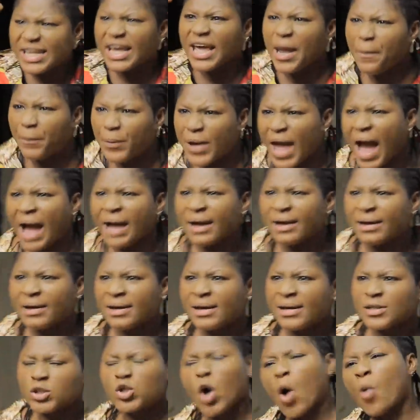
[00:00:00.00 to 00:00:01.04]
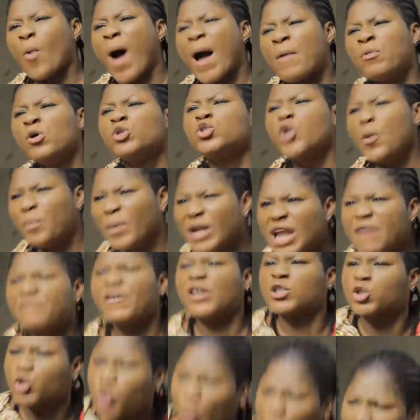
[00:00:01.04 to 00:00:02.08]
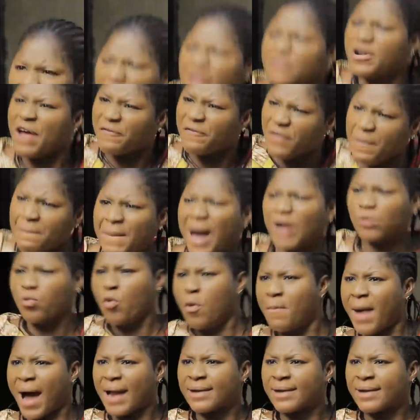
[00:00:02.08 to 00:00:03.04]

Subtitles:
Iti, Ibia. So why won't you believe a stupid, raving mad